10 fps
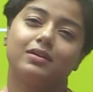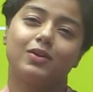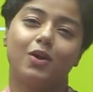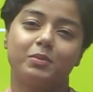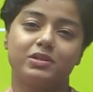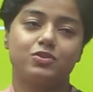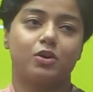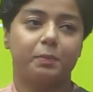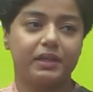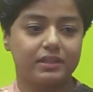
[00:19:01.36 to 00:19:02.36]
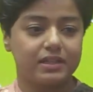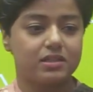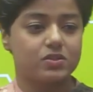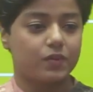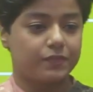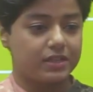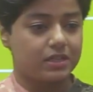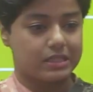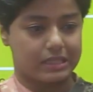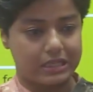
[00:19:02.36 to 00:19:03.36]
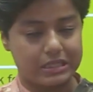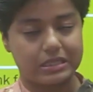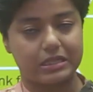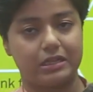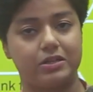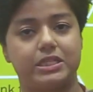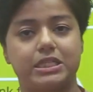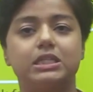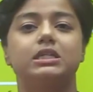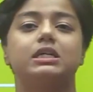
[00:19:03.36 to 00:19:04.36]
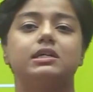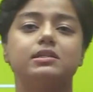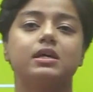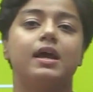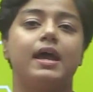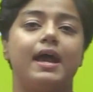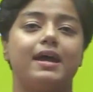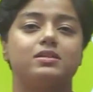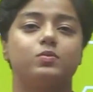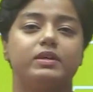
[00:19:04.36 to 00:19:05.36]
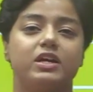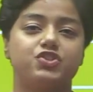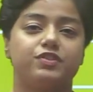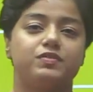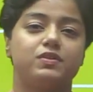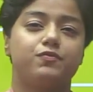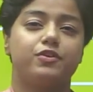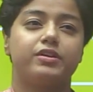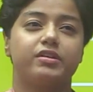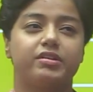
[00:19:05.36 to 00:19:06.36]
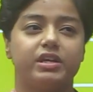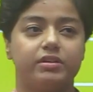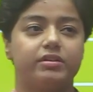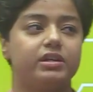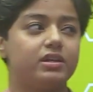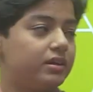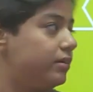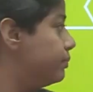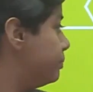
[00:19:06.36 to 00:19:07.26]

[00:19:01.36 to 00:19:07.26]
common topic that is often discussed in recent days as we are shifting for a greener India.